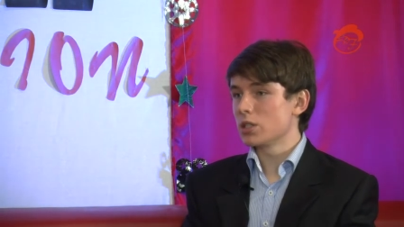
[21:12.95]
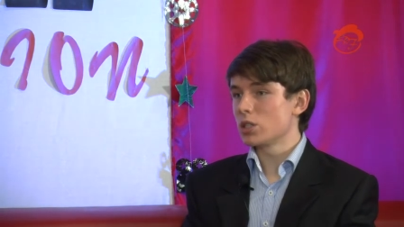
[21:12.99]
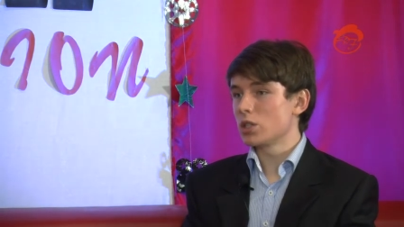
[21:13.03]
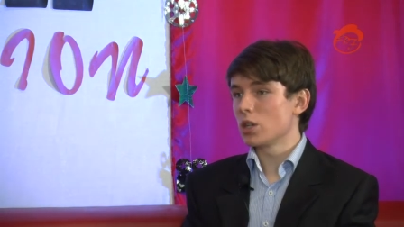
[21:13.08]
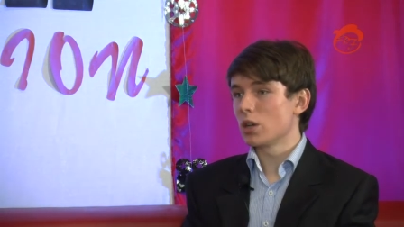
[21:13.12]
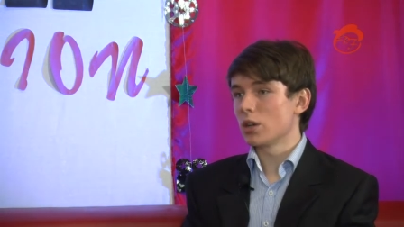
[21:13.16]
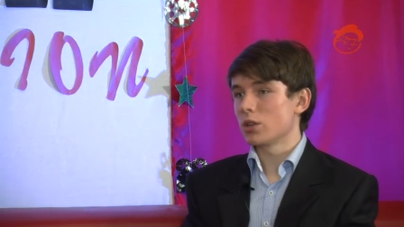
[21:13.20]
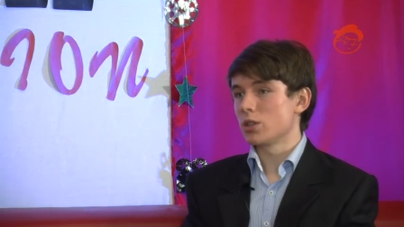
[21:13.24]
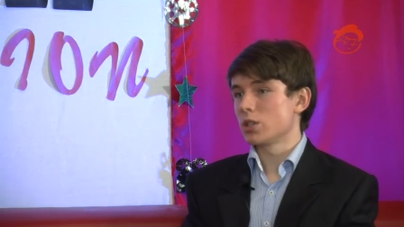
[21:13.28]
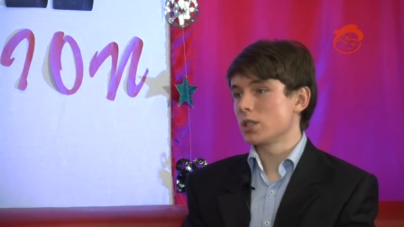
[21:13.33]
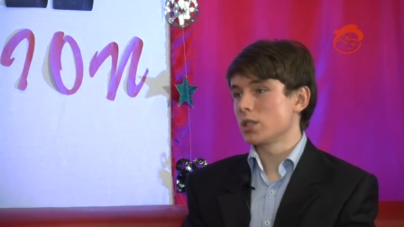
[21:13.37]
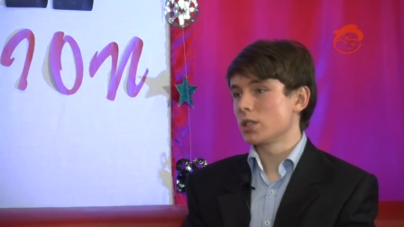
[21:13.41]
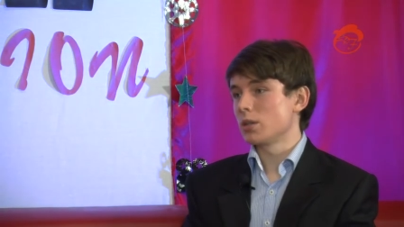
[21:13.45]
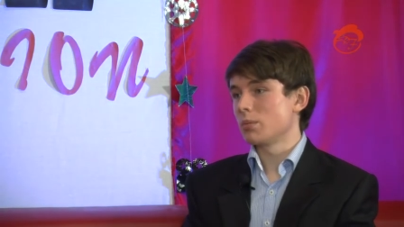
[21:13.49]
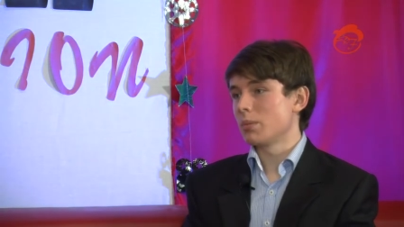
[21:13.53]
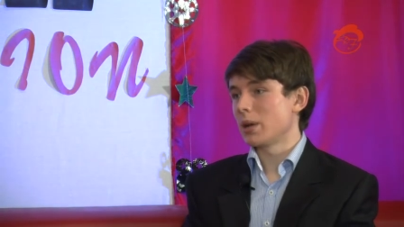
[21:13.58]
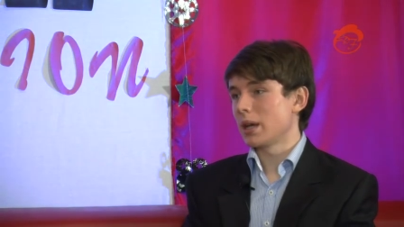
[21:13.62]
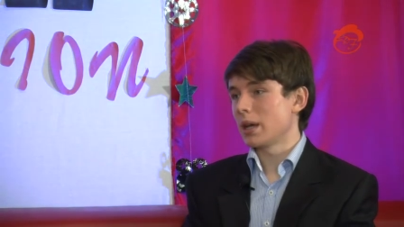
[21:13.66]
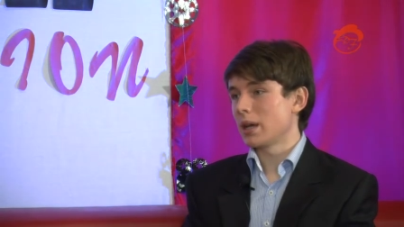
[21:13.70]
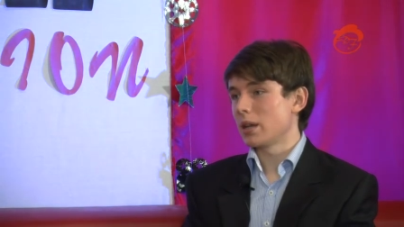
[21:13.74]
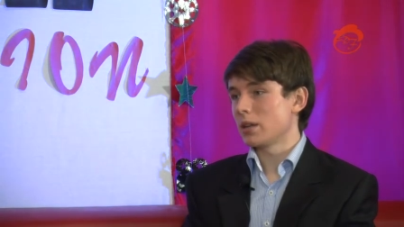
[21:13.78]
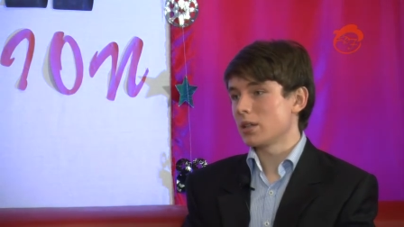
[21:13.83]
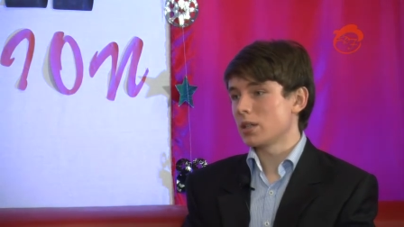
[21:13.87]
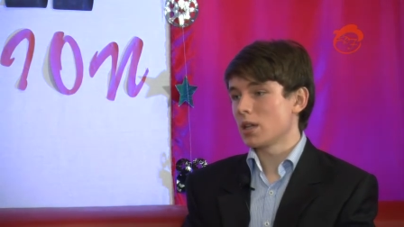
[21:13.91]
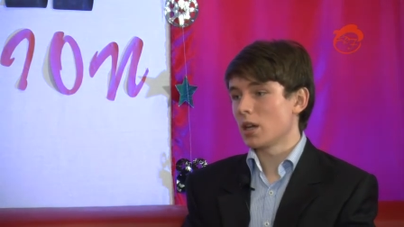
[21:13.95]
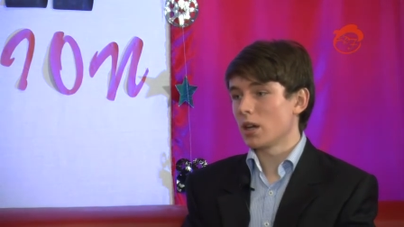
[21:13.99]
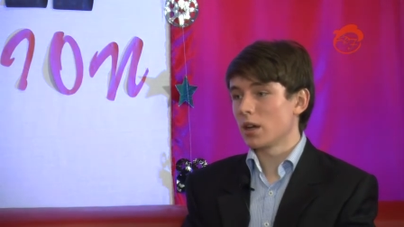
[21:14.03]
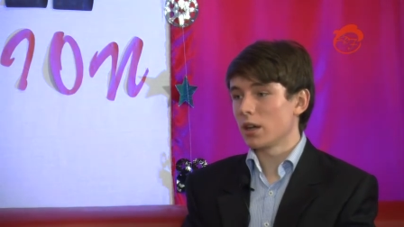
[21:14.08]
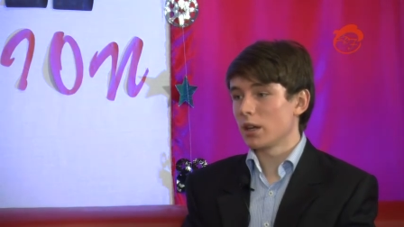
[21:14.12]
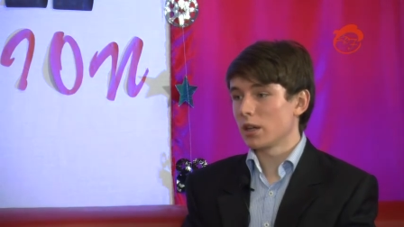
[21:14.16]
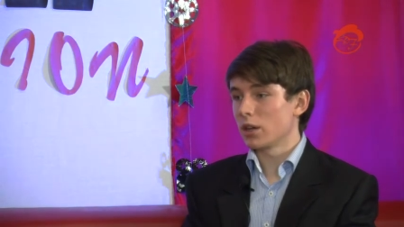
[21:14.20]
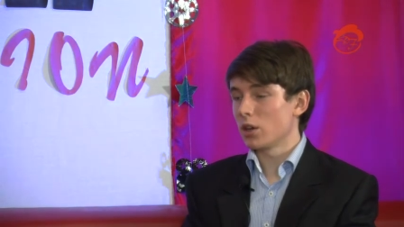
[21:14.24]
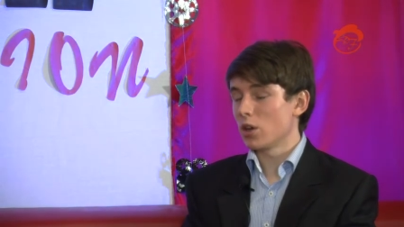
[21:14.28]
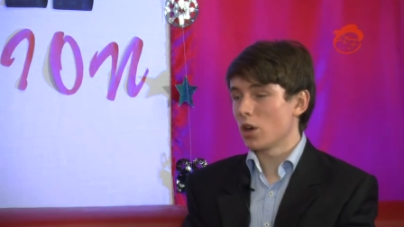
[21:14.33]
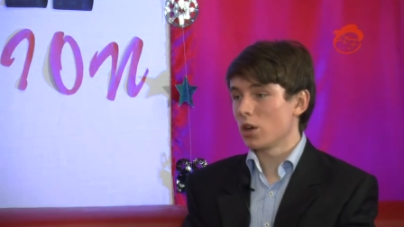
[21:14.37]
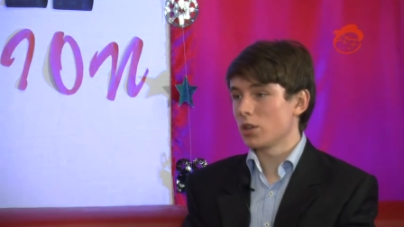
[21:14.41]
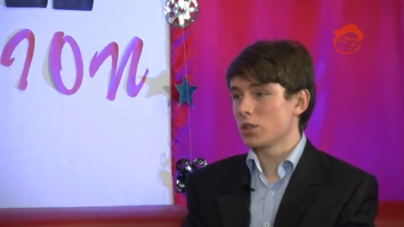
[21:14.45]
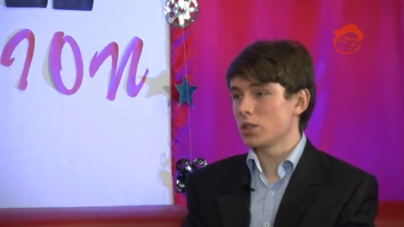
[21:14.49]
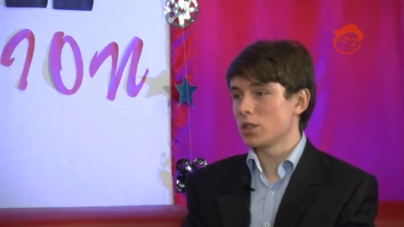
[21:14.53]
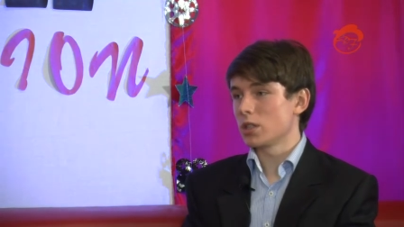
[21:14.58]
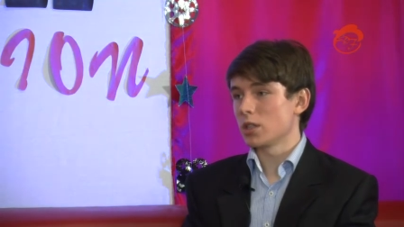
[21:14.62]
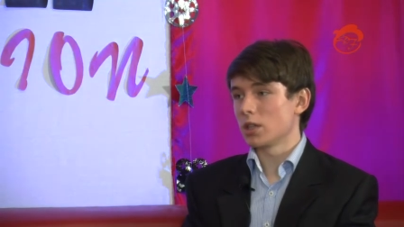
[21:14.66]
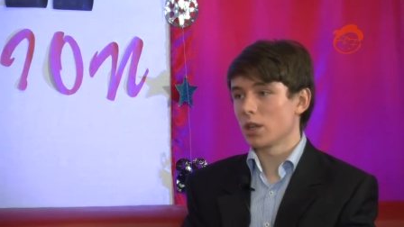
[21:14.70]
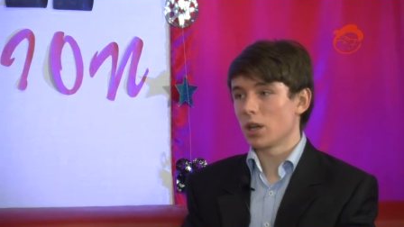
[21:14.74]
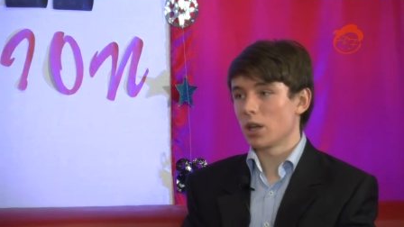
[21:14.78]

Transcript: It's not just about tying knots